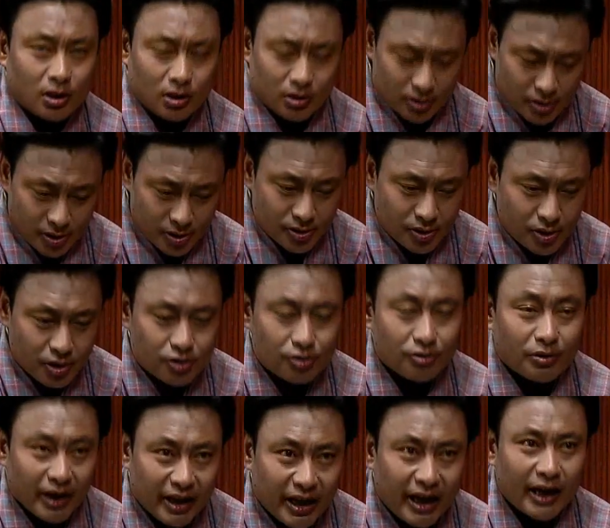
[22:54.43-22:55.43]
this
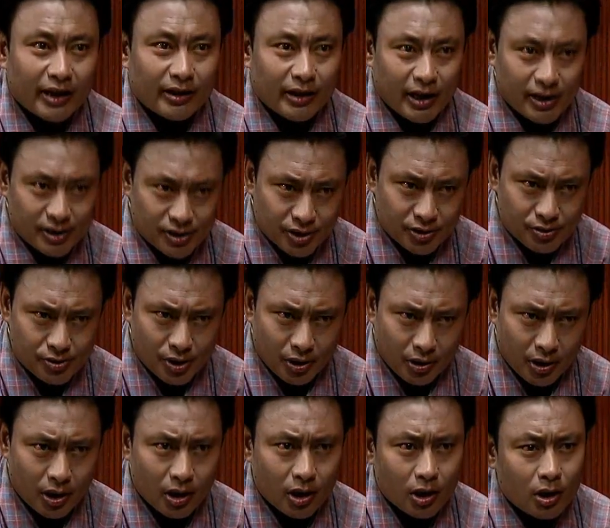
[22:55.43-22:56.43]
issue again as news
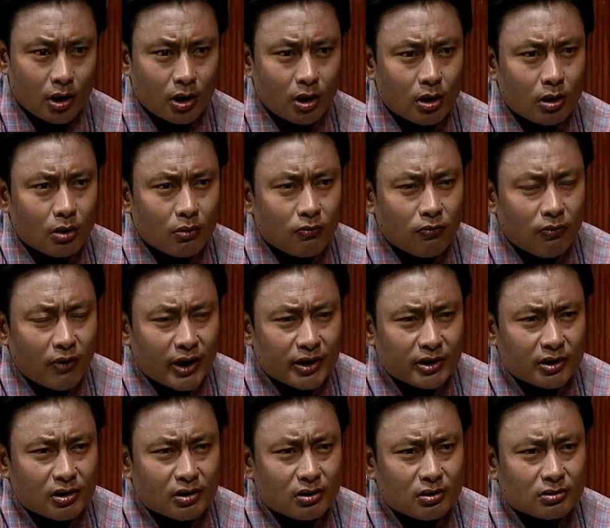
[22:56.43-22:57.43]
hour.
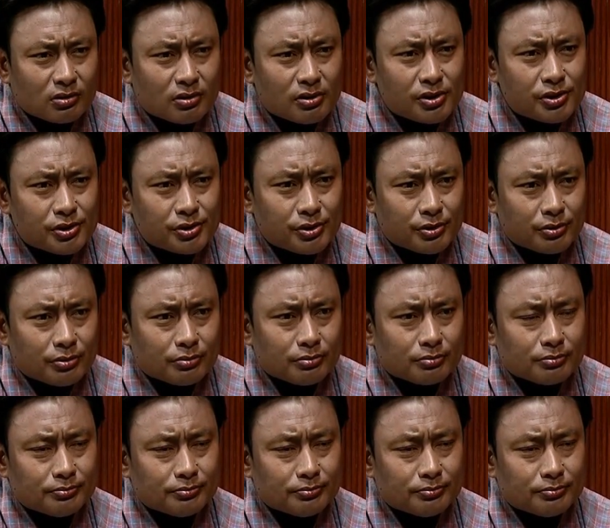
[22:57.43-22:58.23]
Final issue.